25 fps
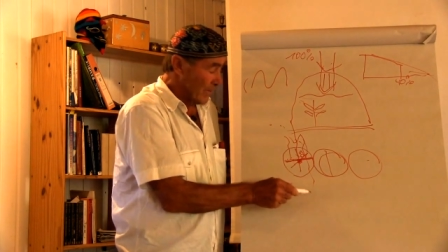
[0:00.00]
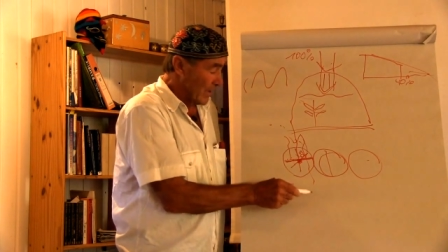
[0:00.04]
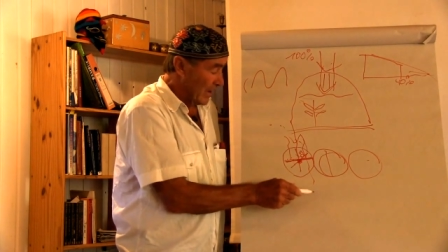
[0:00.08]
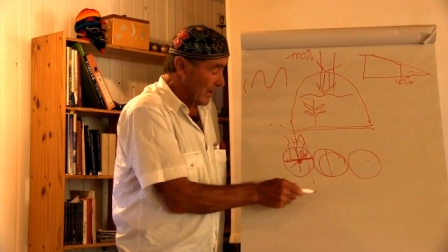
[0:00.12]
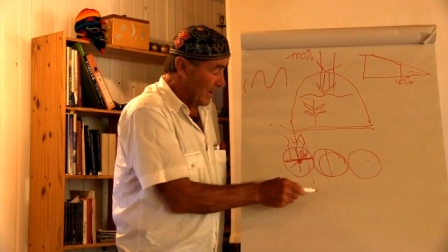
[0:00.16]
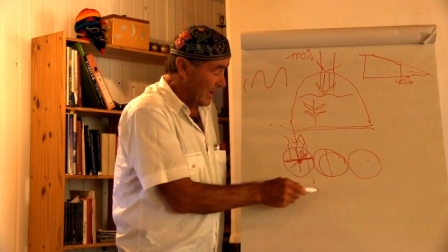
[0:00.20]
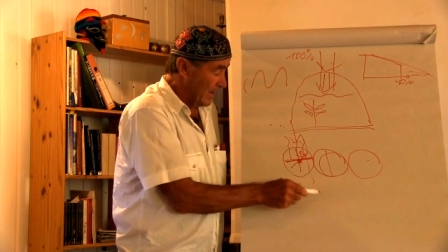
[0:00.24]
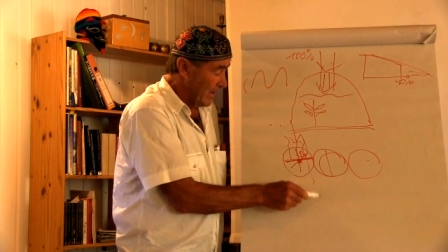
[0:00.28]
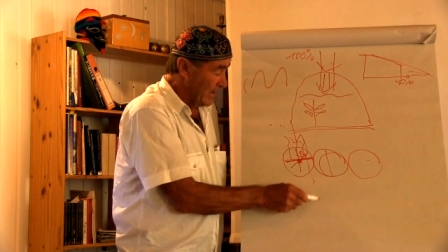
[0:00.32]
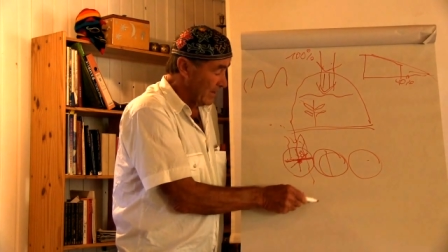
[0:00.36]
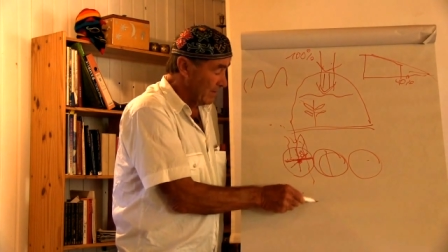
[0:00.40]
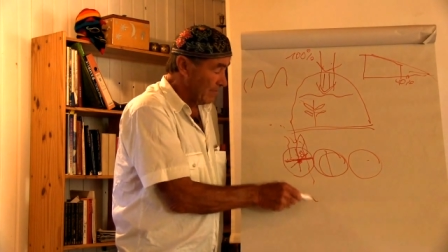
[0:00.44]

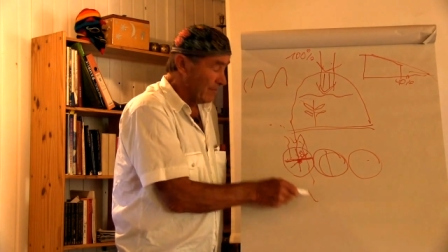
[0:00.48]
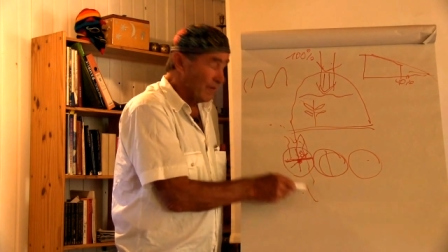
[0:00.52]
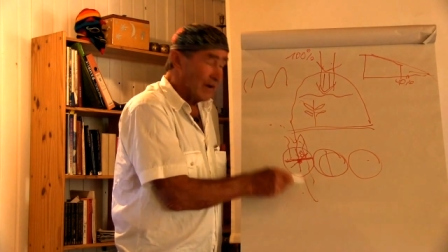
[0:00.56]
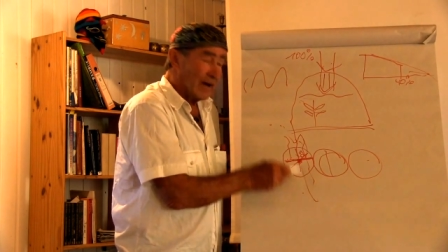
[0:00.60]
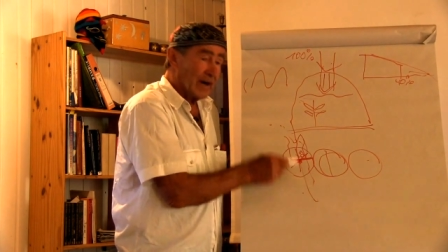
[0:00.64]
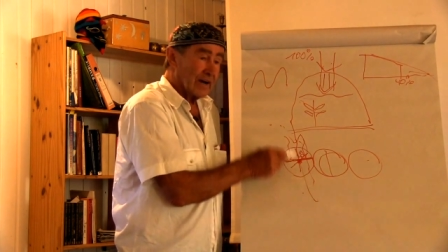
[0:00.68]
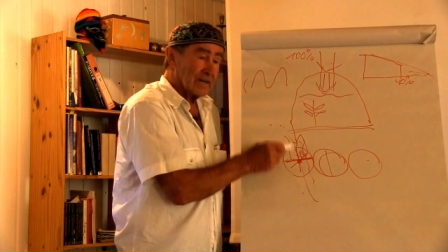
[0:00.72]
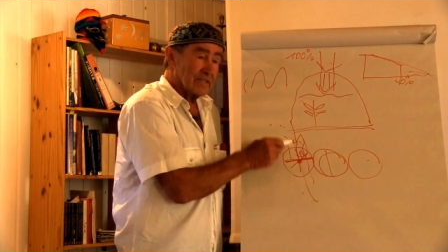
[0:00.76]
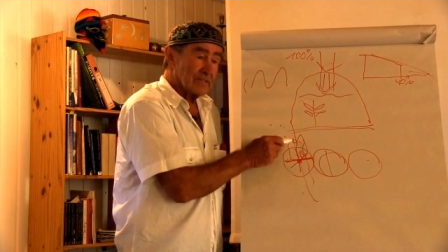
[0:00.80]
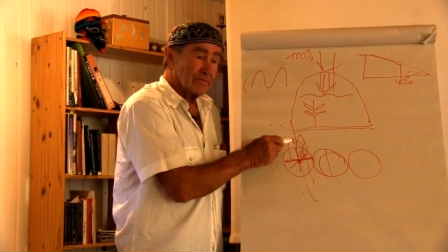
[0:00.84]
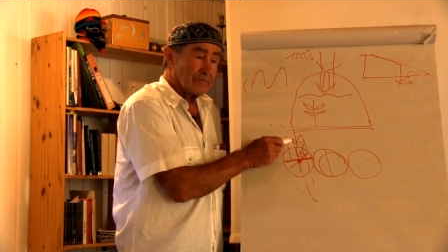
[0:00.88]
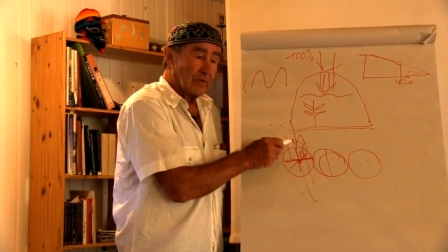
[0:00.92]
a heat
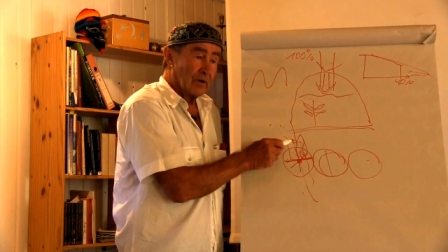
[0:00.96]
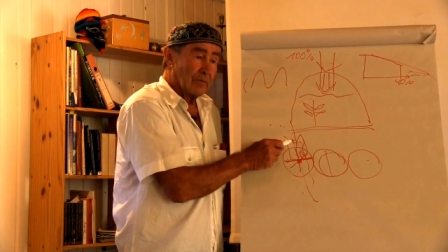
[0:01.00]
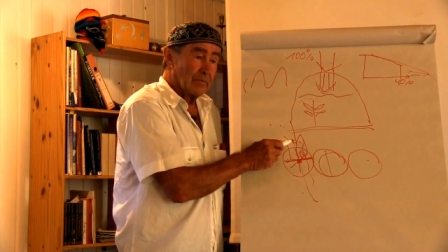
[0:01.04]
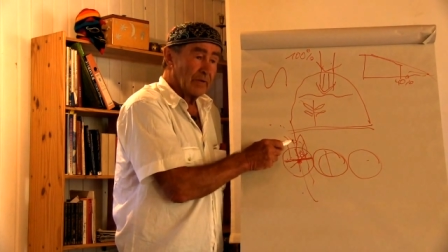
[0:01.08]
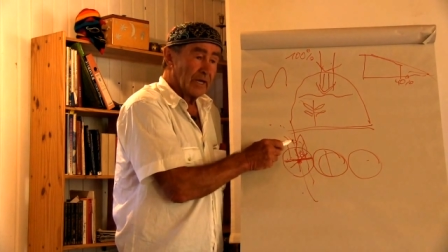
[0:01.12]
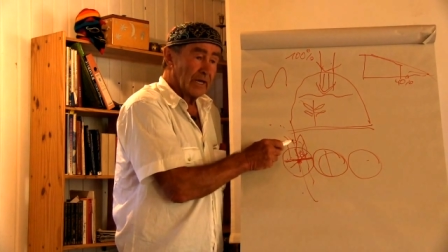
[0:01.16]
flux from